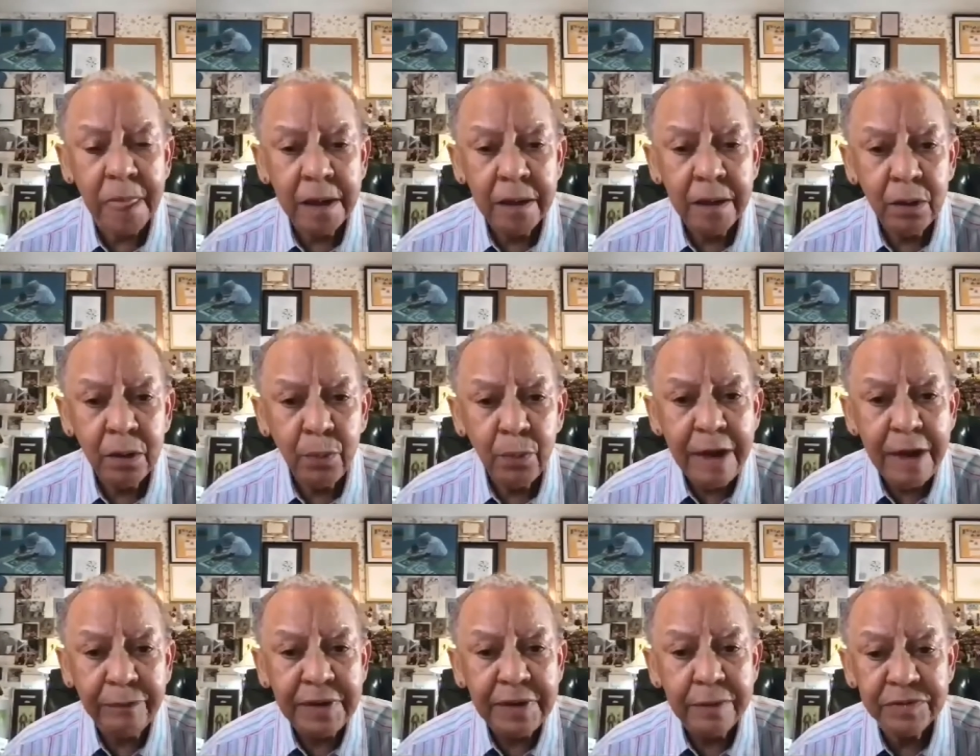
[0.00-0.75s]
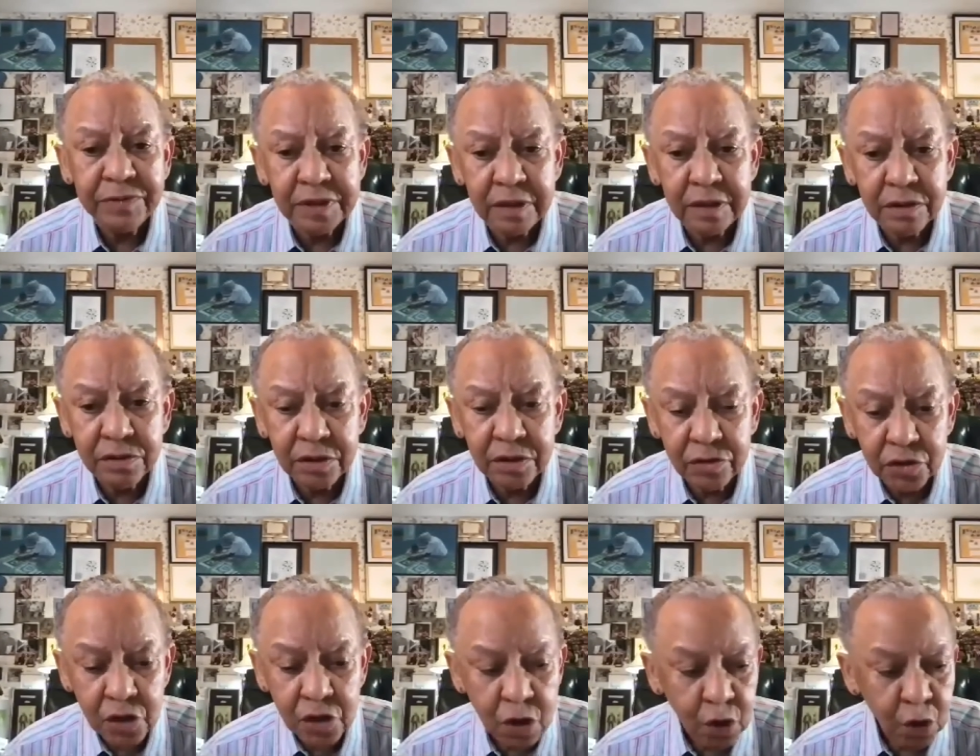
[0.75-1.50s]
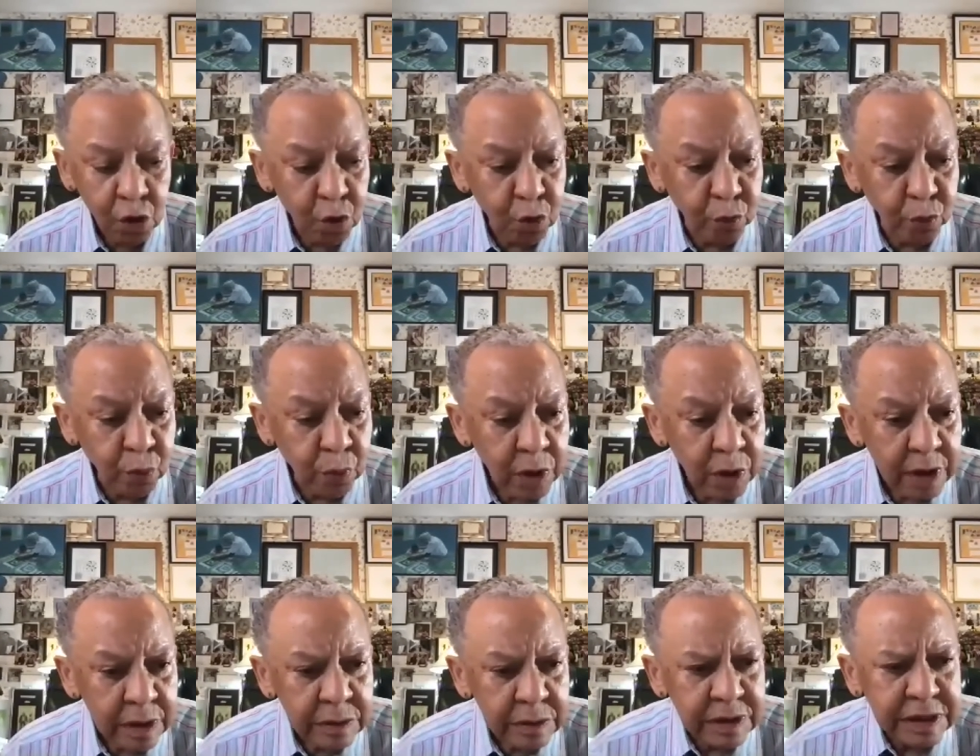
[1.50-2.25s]
We have to have citizens who
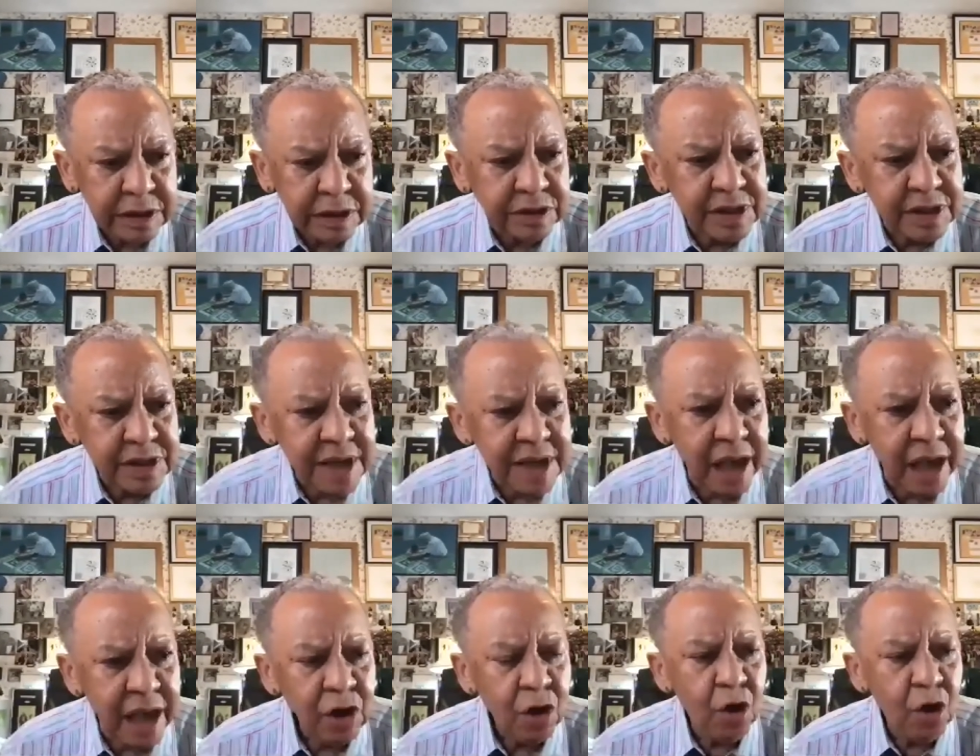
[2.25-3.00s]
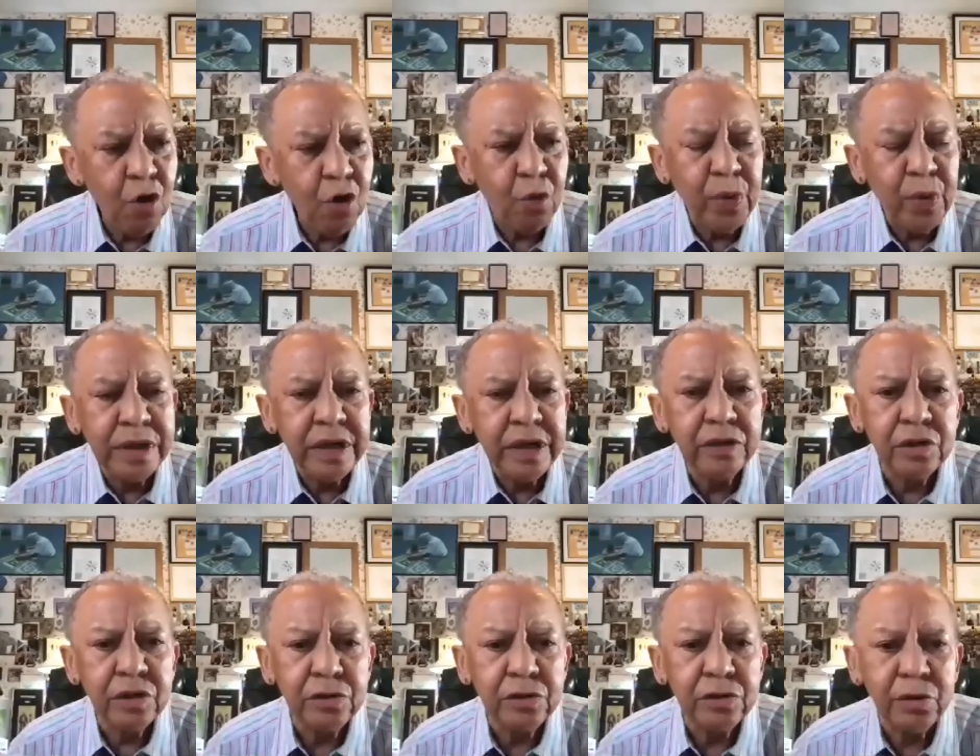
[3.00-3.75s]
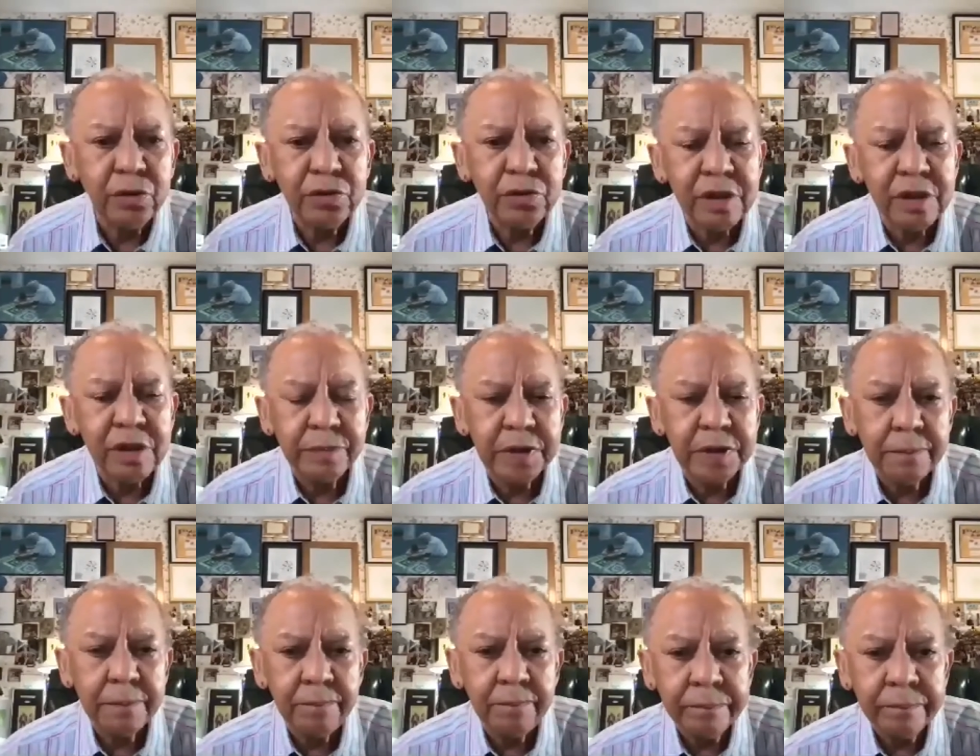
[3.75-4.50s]
decide, oh, we need to do
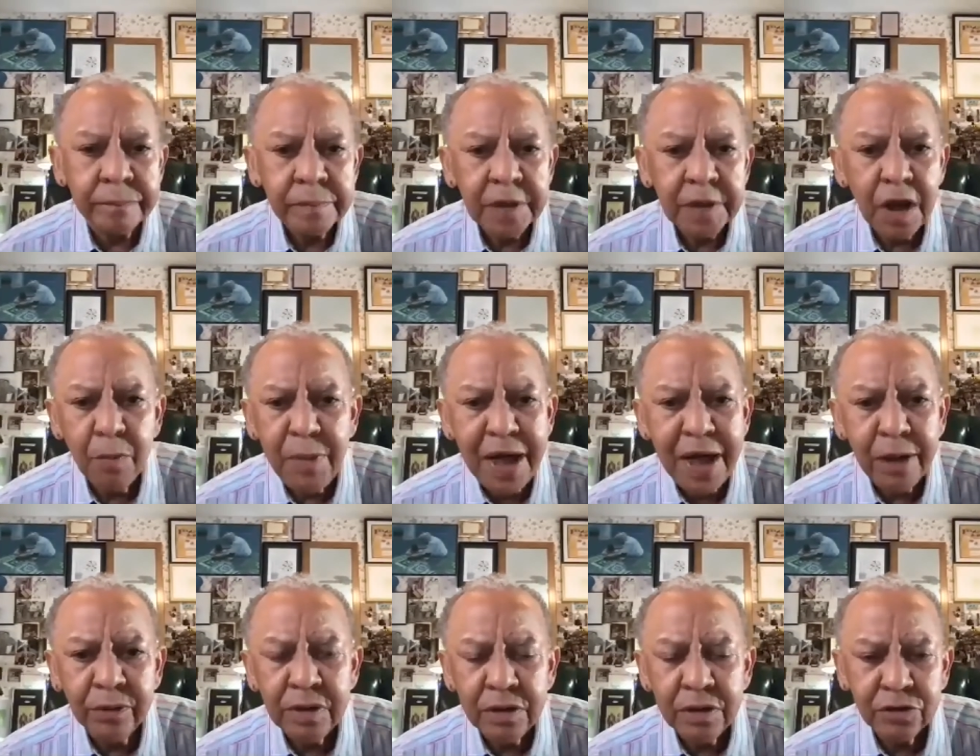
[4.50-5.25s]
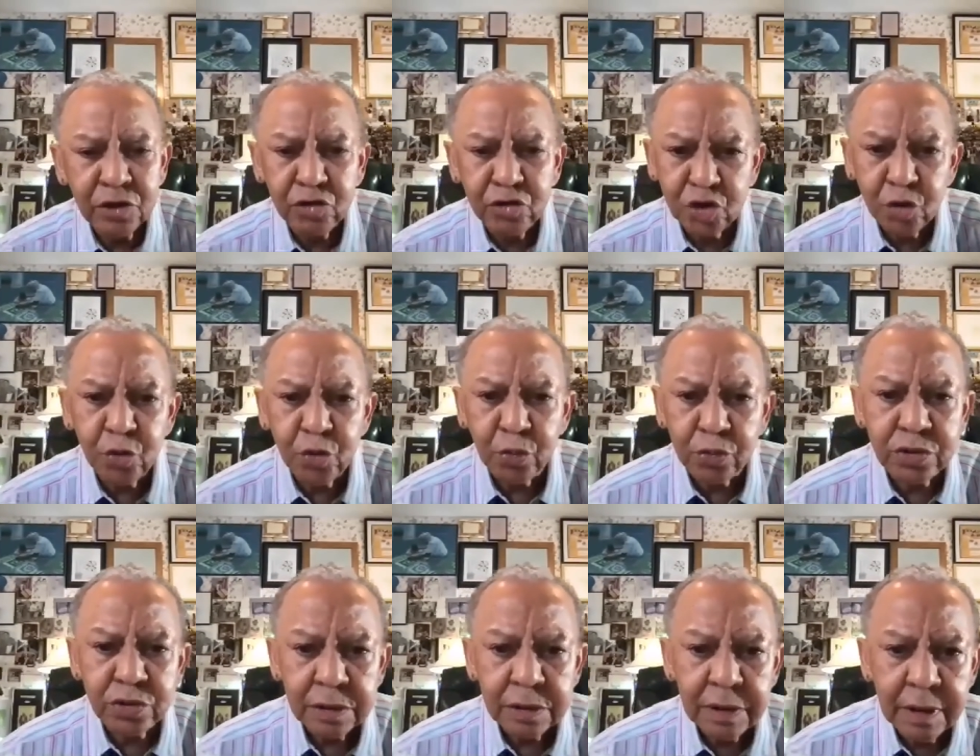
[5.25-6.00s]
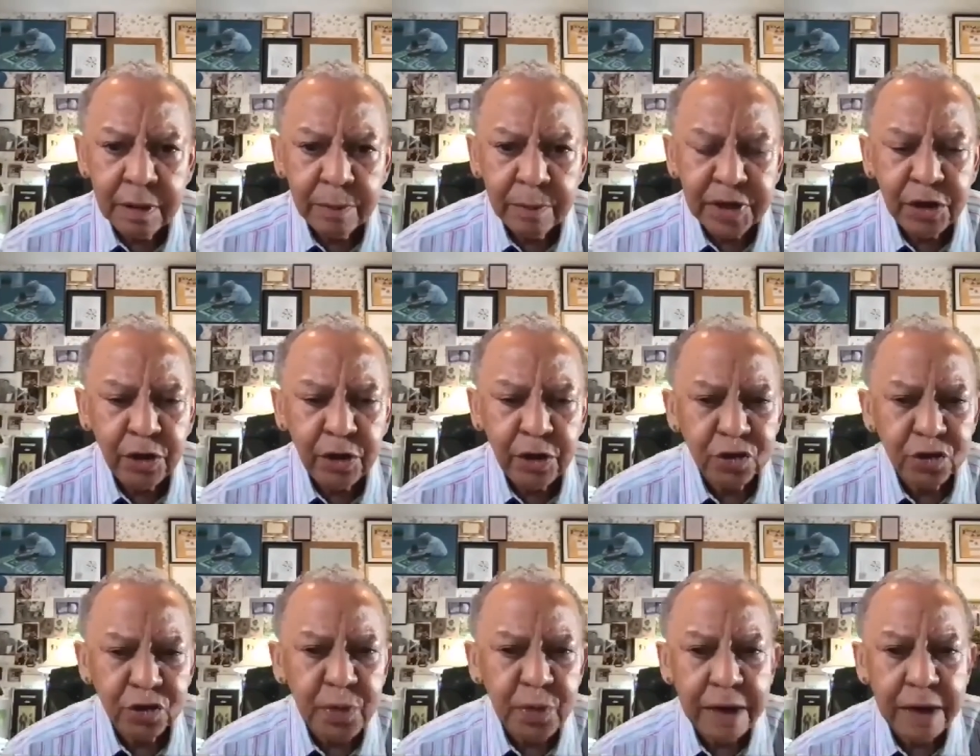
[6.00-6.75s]
something about the zoos, because
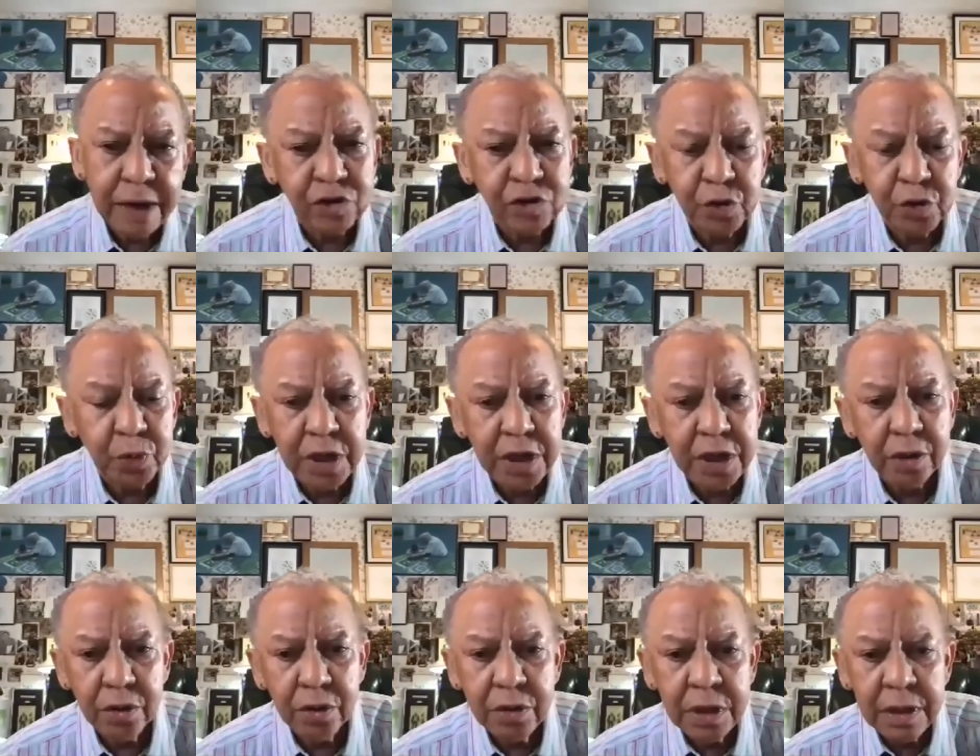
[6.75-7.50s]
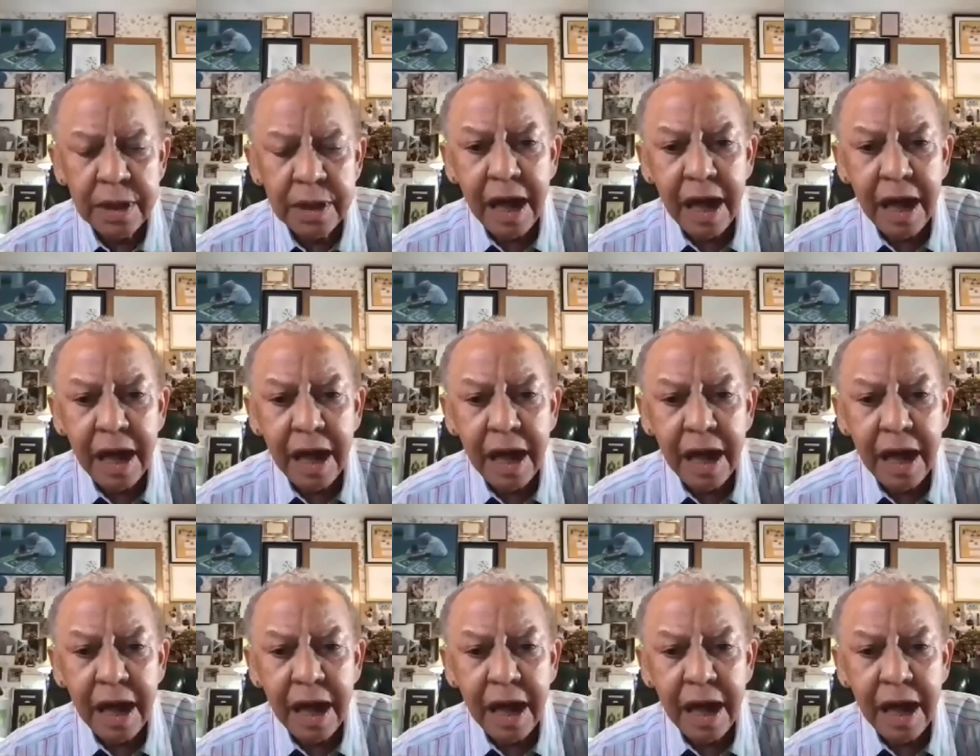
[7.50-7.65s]
we have a zoo here.